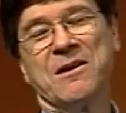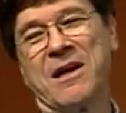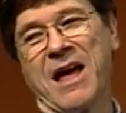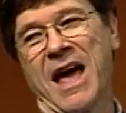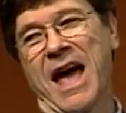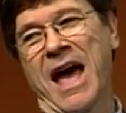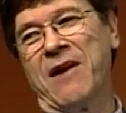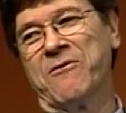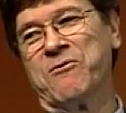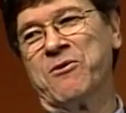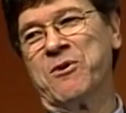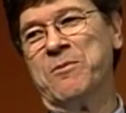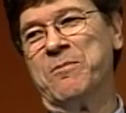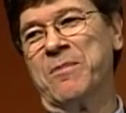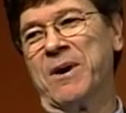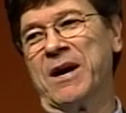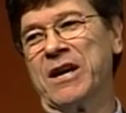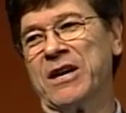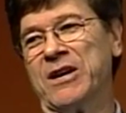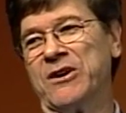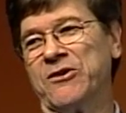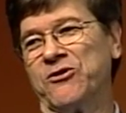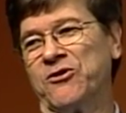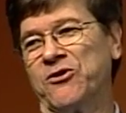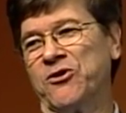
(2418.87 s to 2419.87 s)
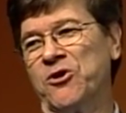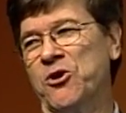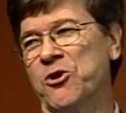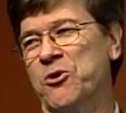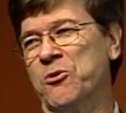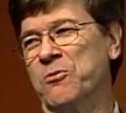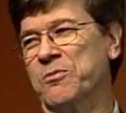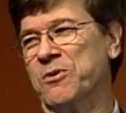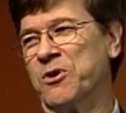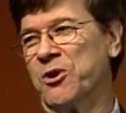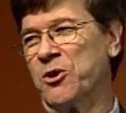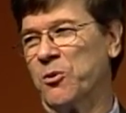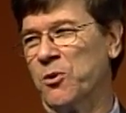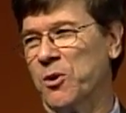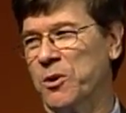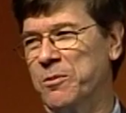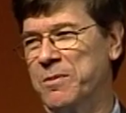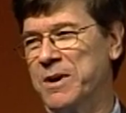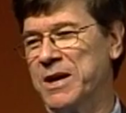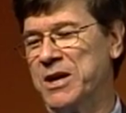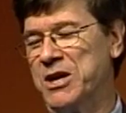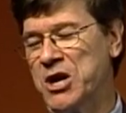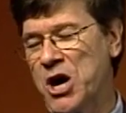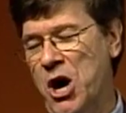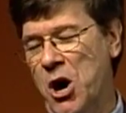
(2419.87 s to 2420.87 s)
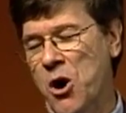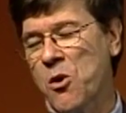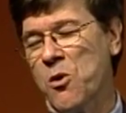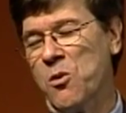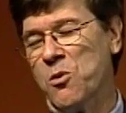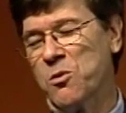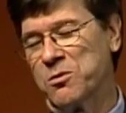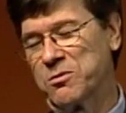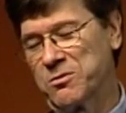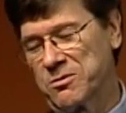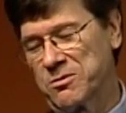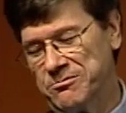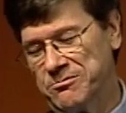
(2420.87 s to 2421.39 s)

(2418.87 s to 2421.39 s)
everybody assumed there would be no